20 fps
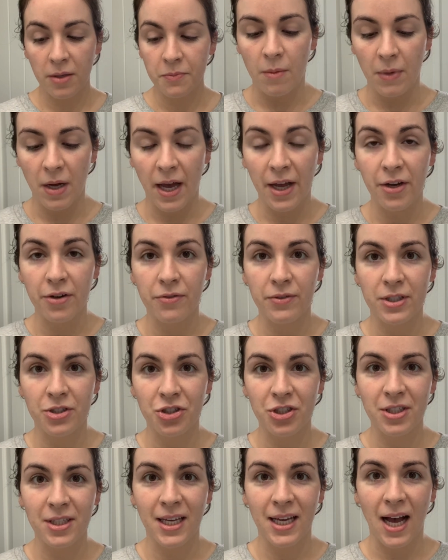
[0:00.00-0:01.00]
I
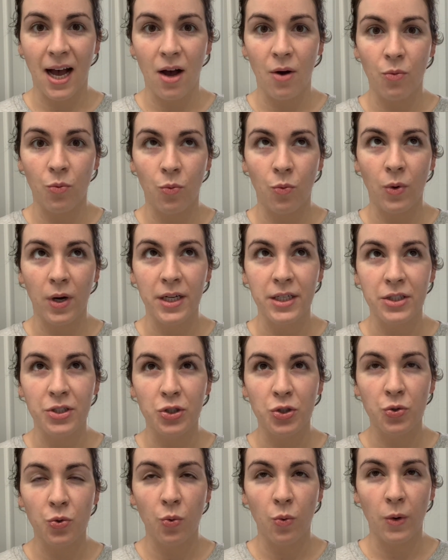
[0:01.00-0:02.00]
originally got
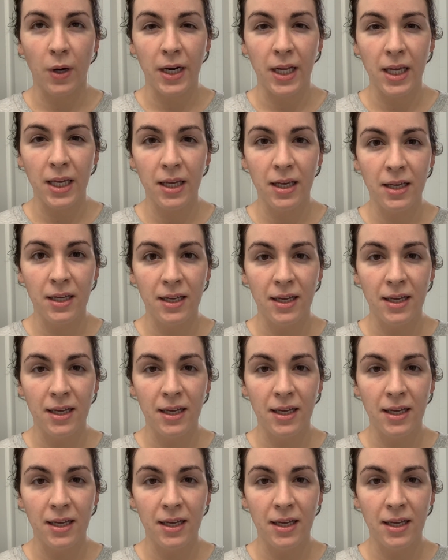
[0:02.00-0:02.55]
120,